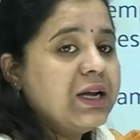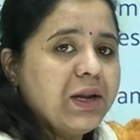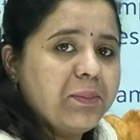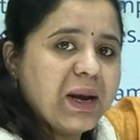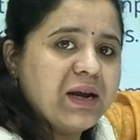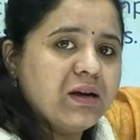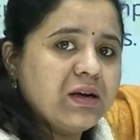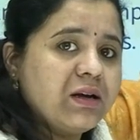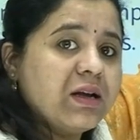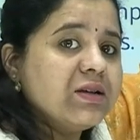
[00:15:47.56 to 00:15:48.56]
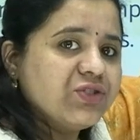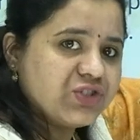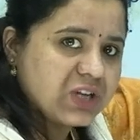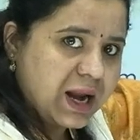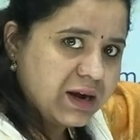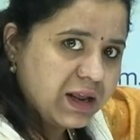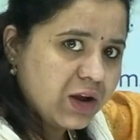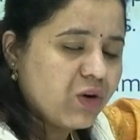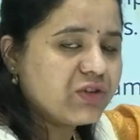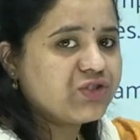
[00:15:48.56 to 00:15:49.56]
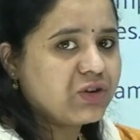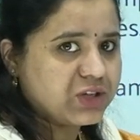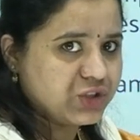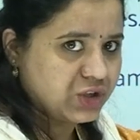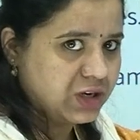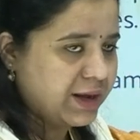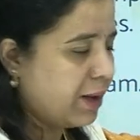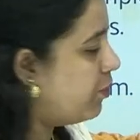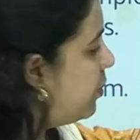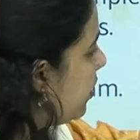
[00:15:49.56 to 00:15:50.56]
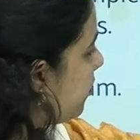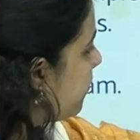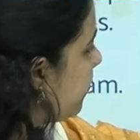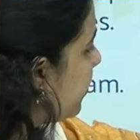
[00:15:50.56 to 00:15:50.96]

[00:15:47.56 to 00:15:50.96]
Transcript: independent standing or structural temple.